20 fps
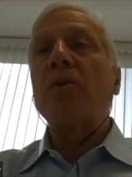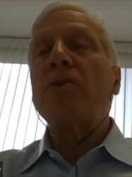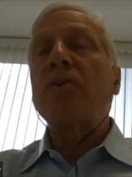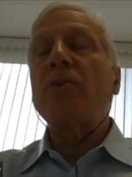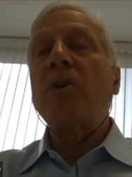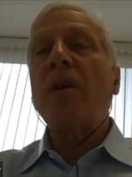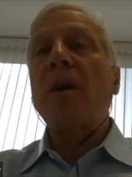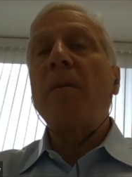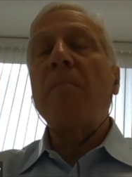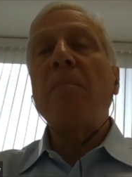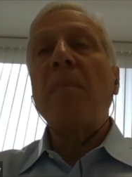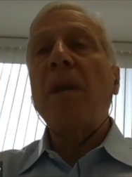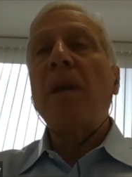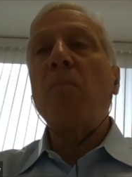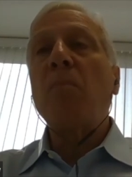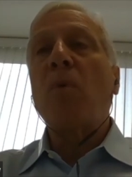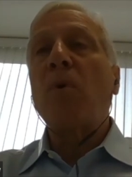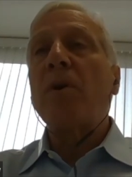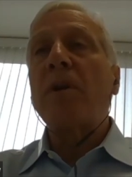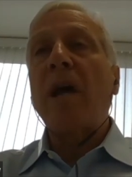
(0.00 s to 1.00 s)
so you get many
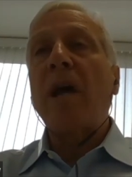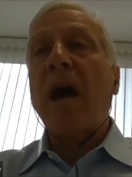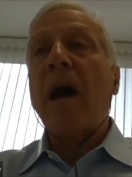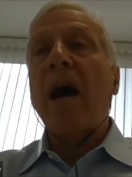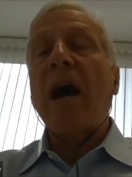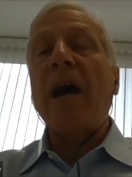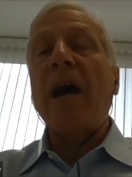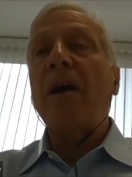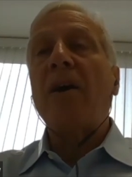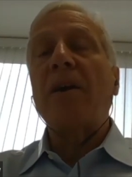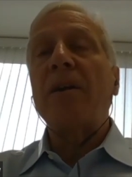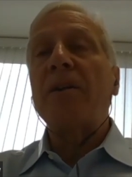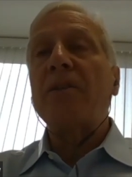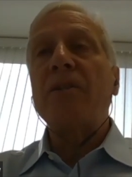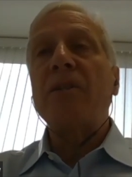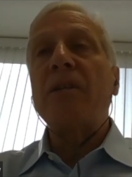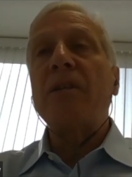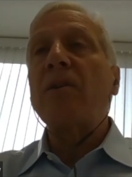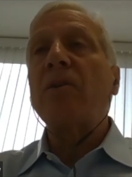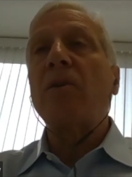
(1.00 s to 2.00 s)
more die on a
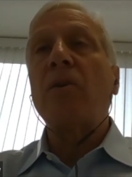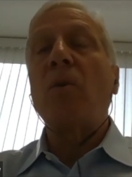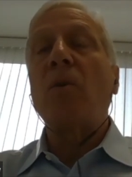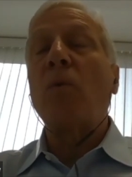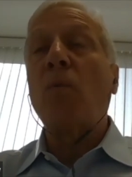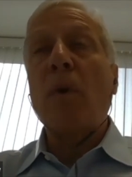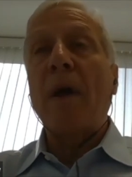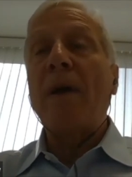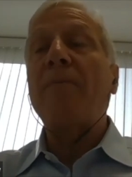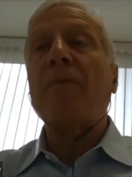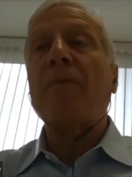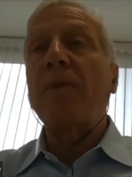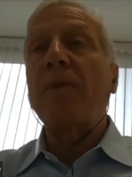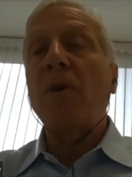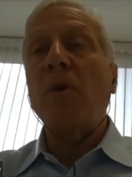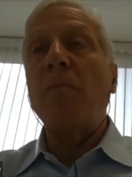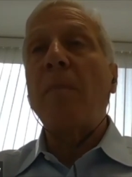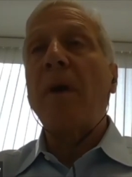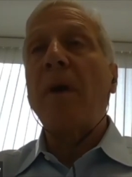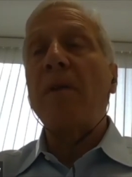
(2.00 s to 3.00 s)
single wafer
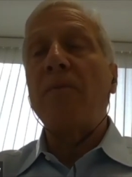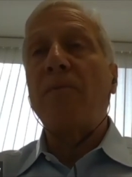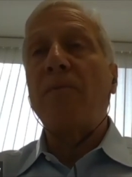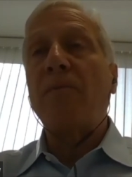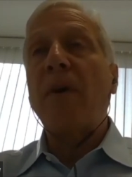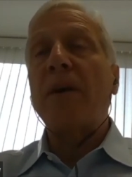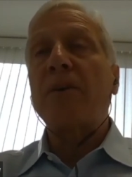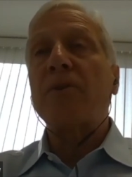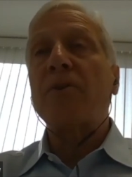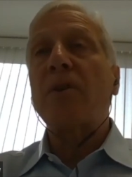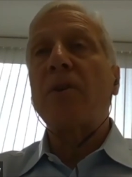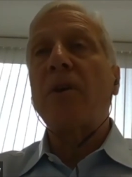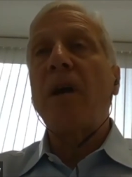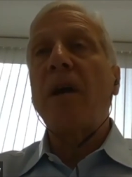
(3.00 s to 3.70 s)
that you manufacture,